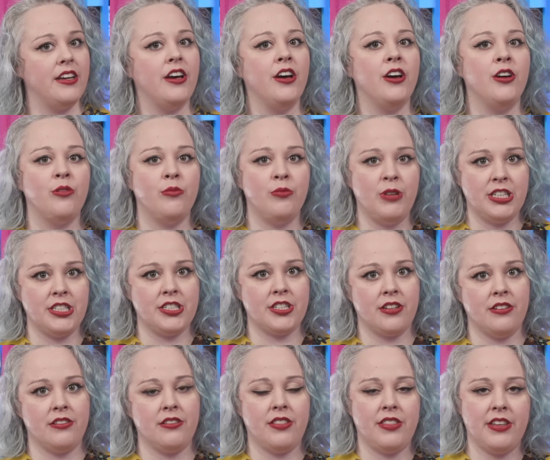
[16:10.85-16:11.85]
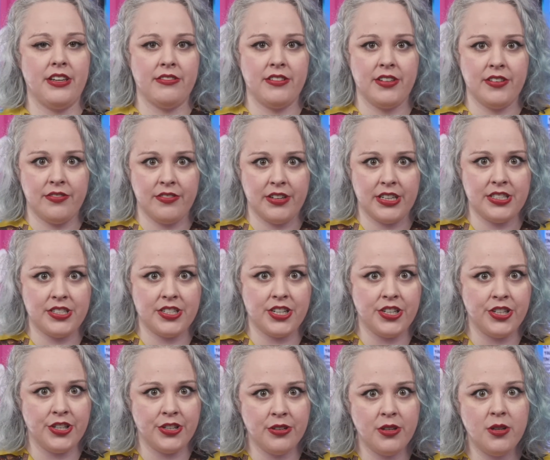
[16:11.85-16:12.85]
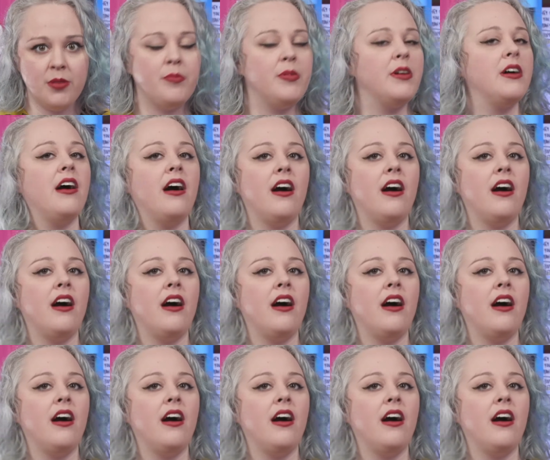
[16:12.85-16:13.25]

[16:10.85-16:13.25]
her witch cult theory of Western Europe.